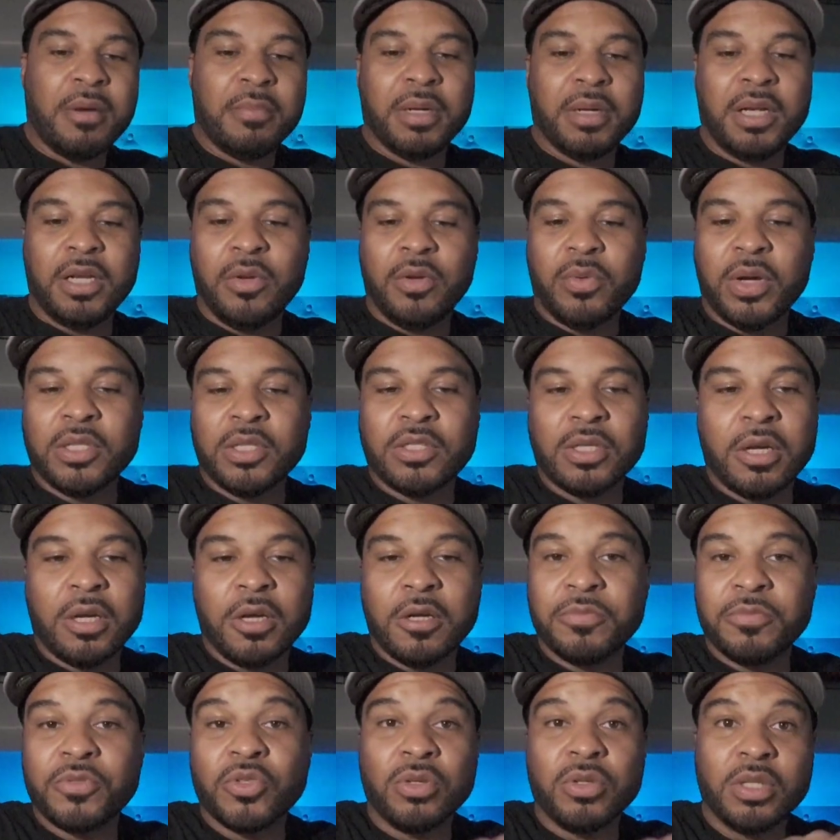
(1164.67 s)
But anyways,
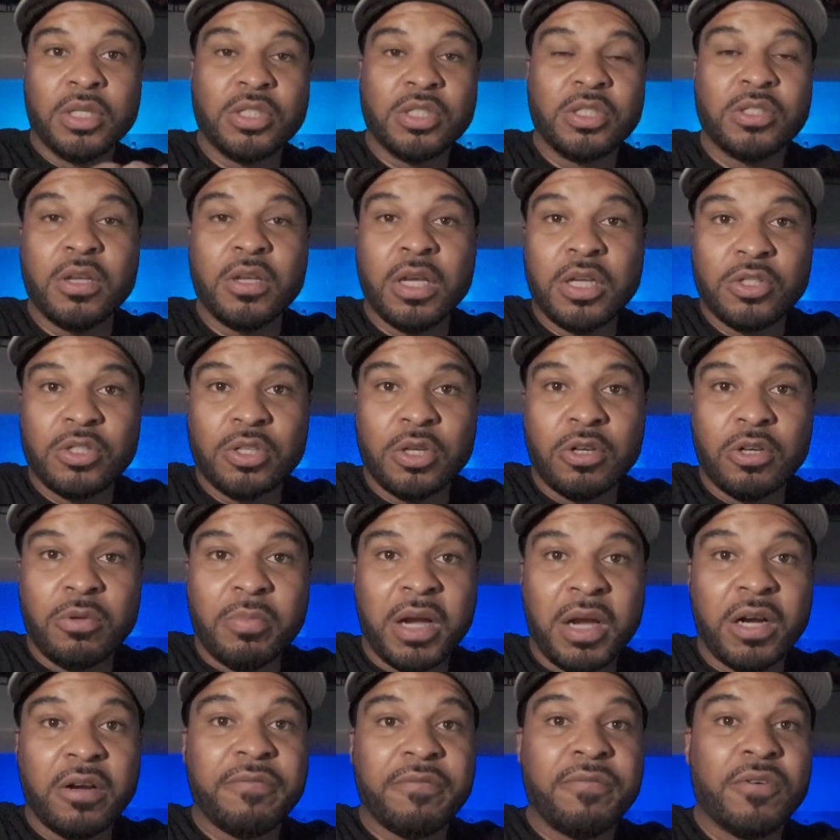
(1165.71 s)
so this is the internal
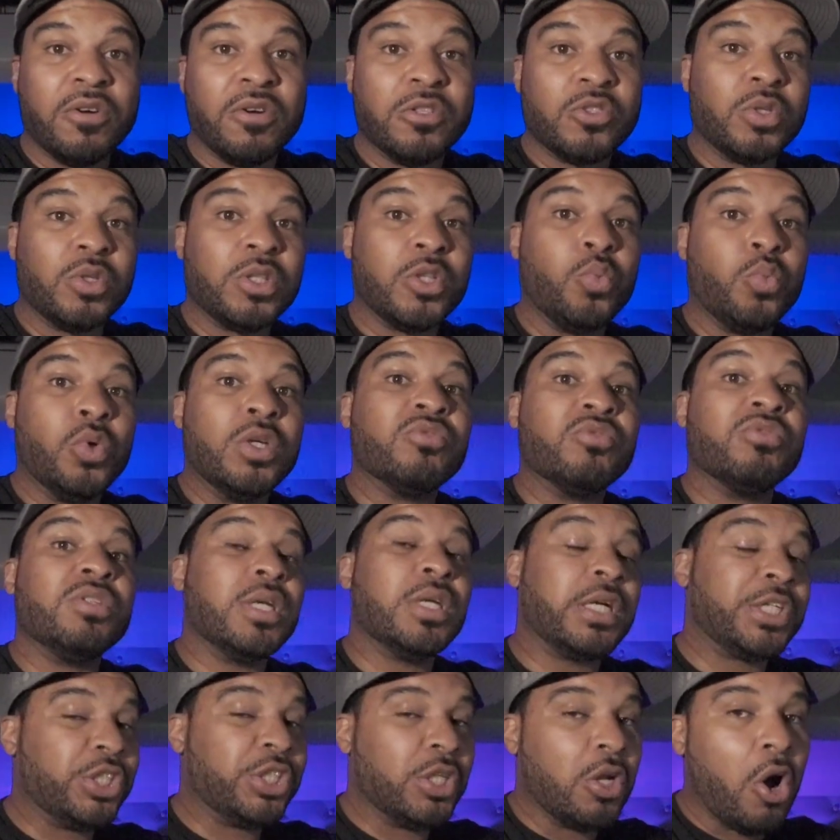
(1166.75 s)
microphones with the wind
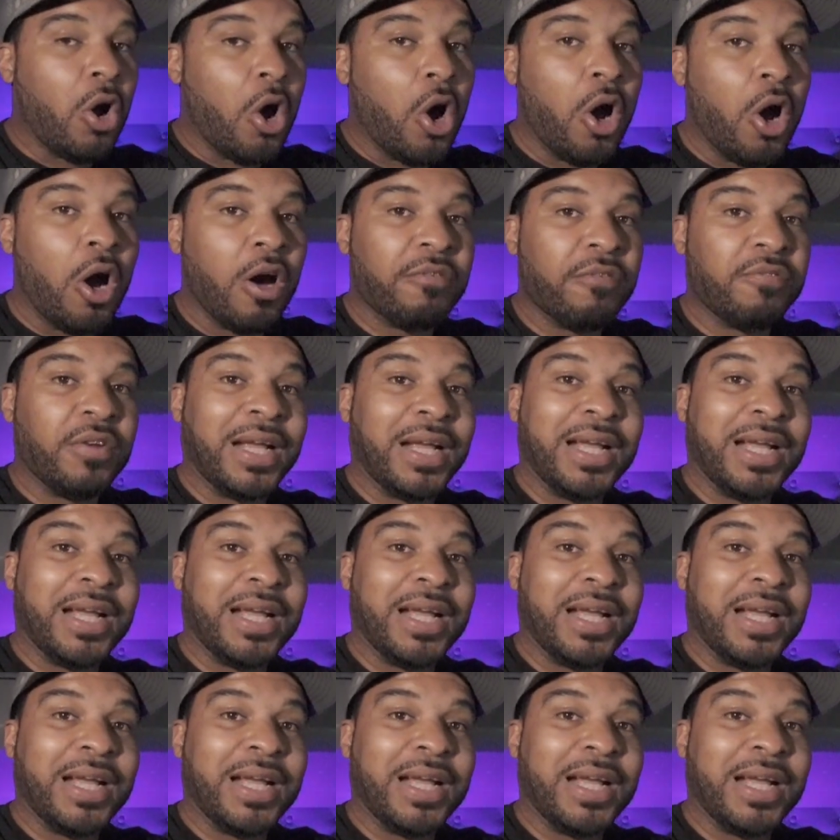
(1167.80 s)
reduction off.